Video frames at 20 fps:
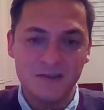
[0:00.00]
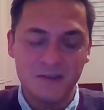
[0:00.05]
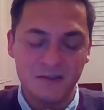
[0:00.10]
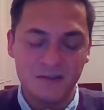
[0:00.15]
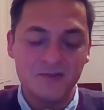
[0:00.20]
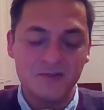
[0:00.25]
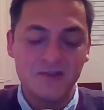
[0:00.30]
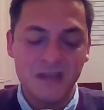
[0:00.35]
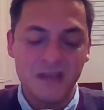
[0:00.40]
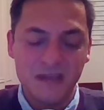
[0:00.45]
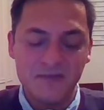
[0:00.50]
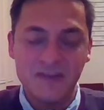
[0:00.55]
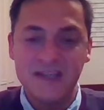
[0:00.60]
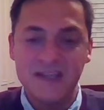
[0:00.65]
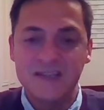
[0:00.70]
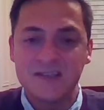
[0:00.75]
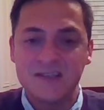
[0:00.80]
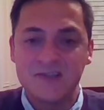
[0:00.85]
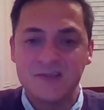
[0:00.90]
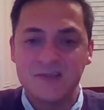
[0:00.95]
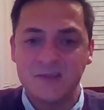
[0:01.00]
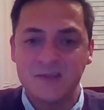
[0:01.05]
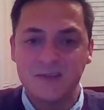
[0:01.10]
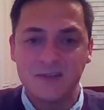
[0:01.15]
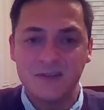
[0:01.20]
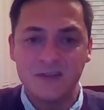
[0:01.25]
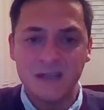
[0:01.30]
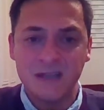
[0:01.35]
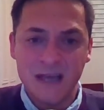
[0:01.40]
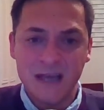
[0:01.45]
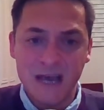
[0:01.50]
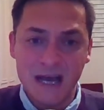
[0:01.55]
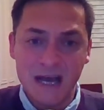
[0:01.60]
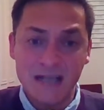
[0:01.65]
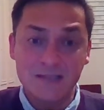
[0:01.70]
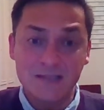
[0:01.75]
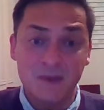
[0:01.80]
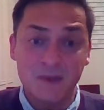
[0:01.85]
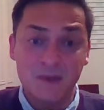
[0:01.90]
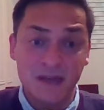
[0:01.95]
evidence certain
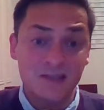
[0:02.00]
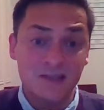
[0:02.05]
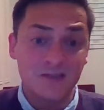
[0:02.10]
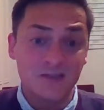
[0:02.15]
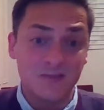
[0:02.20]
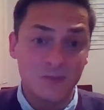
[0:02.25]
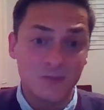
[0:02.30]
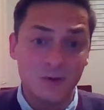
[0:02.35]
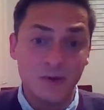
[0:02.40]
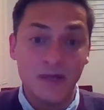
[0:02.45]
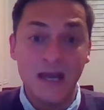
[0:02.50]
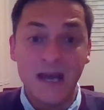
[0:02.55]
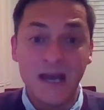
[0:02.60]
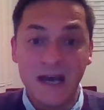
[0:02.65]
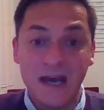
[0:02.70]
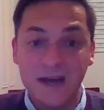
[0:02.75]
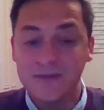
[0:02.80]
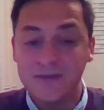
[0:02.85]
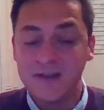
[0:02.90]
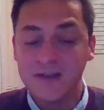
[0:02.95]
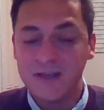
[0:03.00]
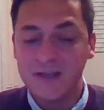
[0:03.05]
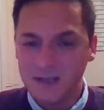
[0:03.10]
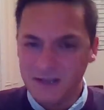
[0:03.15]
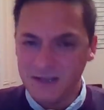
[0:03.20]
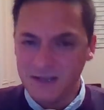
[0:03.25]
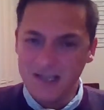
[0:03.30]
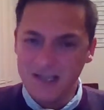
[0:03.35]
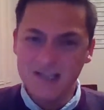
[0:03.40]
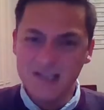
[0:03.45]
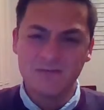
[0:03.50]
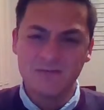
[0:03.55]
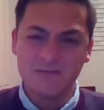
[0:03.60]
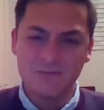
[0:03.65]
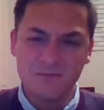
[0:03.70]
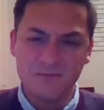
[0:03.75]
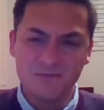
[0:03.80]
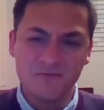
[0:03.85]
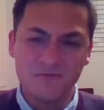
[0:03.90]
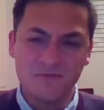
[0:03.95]
aspects of what we have. It's
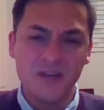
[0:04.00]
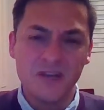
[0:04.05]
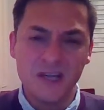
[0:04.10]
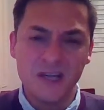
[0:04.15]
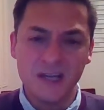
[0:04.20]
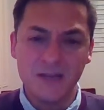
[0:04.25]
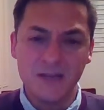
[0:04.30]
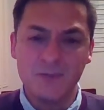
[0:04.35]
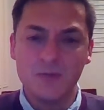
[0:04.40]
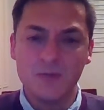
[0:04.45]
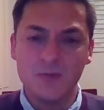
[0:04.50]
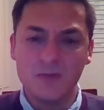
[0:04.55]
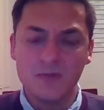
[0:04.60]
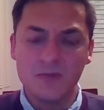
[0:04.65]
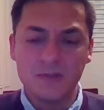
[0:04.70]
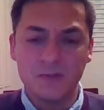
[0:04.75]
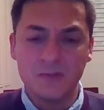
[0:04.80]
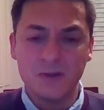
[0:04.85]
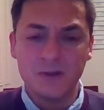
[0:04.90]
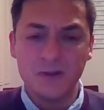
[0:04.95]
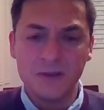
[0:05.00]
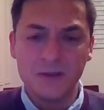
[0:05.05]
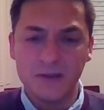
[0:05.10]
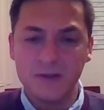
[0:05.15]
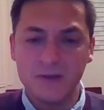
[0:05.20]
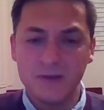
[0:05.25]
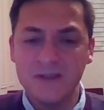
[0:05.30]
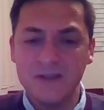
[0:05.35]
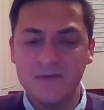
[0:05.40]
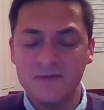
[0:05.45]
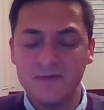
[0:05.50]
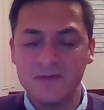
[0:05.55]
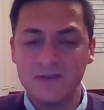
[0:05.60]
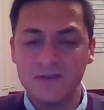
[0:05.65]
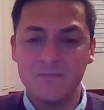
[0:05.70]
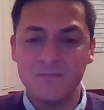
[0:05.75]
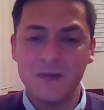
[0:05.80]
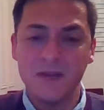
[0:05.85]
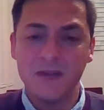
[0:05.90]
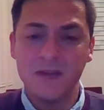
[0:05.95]
really poor tomorrow, even for a
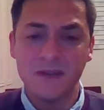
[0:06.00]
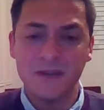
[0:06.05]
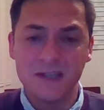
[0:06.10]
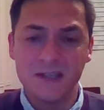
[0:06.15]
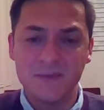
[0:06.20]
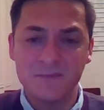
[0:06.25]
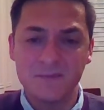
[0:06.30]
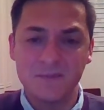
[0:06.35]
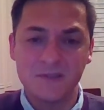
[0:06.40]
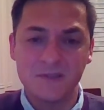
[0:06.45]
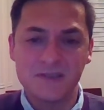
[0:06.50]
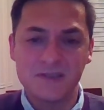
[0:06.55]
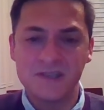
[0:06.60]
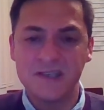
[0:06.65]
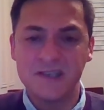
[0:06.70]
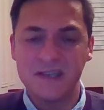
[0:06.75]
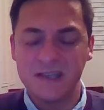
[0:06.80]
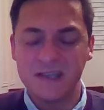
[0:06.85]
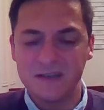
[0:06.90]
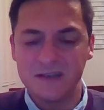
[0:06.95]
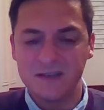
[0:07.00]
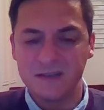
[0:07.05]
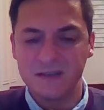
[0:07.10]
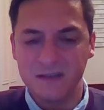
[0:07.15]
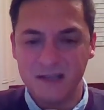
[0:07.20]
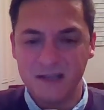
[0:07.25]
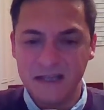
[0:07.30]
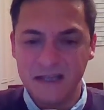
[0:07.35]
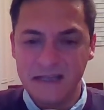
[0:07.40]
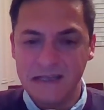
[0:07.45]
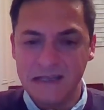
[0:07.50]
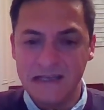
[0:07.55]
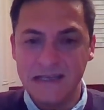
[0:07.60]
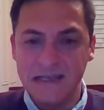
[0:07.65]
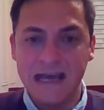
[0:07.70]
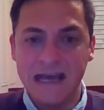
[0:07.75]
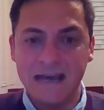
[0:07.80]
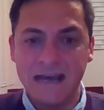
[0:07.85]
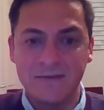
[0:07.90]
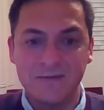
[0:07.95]
Monday, it's particularly
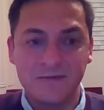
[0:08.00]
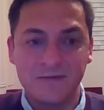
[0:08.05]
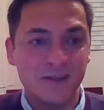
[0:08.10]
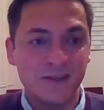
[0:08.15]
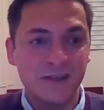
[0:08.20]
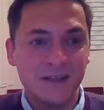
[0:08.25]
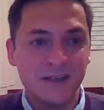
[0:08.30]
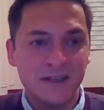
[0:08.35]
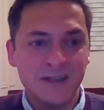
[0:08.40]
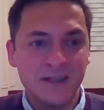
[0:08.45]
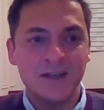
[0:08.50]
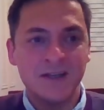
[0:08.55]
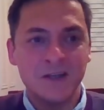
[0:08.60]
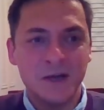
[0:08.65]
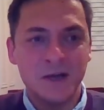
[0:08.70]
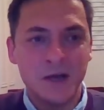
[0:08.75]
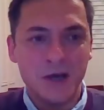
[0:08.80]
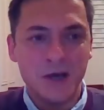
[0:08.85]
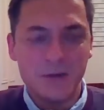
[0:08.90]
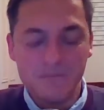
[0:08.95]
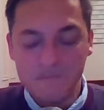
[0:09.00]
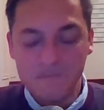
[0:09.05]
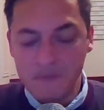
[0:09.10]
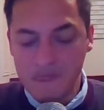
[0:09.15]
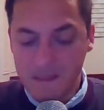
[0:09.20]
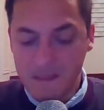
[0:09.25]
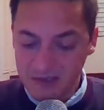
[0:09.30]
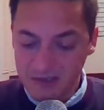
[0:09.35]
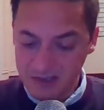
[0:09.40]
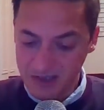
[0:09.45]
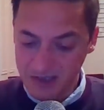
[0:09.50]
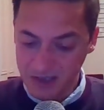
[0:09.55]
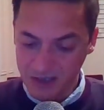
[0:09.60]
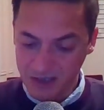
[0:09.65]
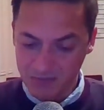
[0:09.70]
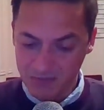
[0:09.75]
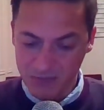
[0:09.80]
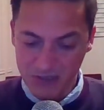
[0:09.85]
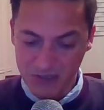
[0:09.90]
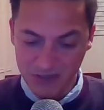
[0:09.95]
naff. Still, I
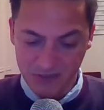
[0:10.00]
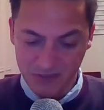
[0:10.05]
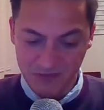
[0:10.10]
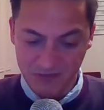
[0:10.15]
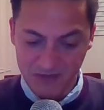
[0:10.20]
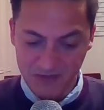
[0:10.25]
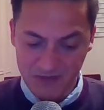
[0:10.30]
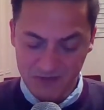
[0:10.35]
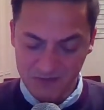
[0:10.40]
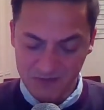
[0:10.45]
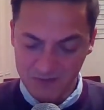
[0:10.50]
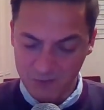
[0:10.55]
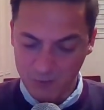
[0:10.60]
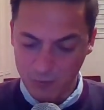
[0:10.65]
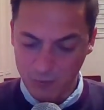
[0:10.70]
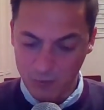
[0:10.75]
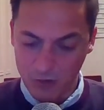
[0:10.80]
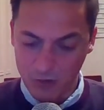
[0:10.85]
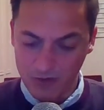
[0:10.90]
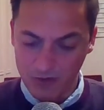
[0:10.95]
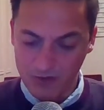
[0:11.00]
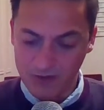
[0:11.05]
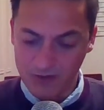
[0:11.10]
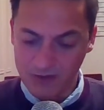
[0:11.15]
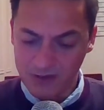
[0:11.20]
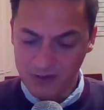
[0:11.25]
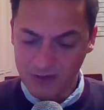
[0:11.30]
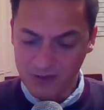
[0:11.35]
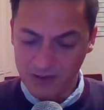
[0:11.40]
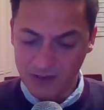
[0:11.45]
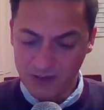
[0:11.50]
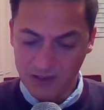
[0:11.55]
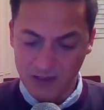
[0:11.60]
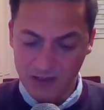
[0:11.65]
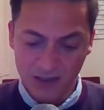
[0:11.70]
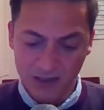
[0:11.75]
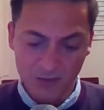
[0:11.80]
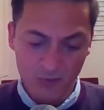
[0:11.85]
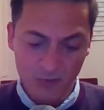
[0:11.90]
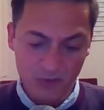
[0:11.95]
might have found one,
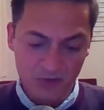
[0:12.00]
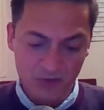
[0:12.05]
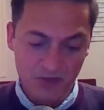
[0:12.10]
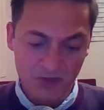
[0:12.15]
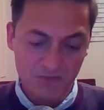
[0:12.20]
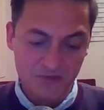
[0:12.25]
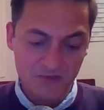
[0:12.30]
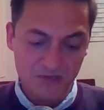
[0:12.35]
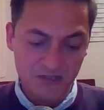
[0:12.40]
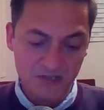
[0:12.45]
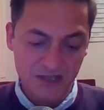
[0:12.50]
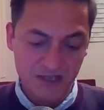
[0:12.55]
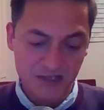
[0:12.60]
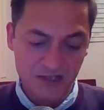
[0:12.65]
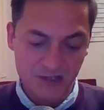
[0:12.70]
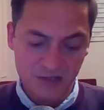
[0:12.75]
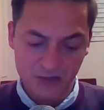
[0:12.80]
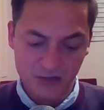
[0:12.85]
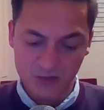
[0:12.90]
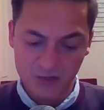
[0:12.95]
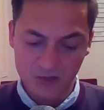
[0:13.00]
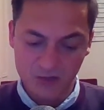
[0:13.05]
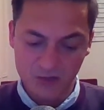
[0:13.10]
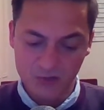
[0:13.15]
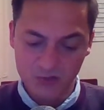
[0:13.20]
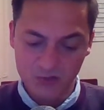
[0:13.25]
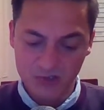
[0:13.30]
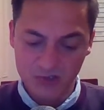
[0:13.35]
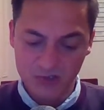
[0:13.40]
and we'll come to that in due course.